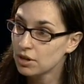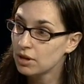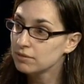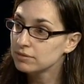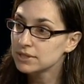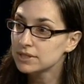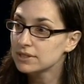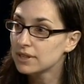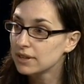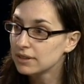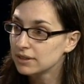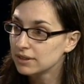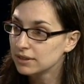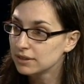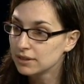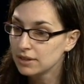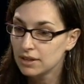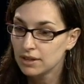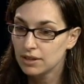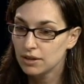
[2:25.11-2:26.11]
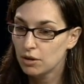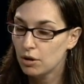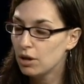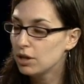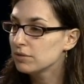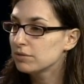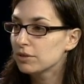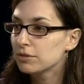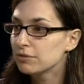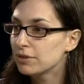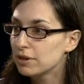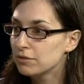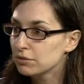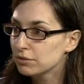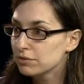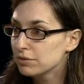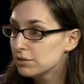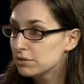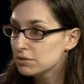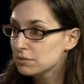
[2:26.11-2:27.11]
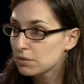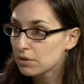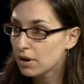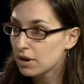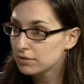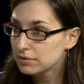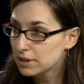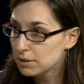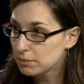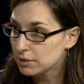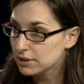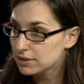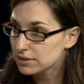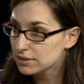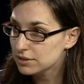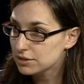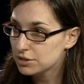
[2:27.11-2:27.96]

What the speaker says: all of a sudden, all of her favorite foods were off limits.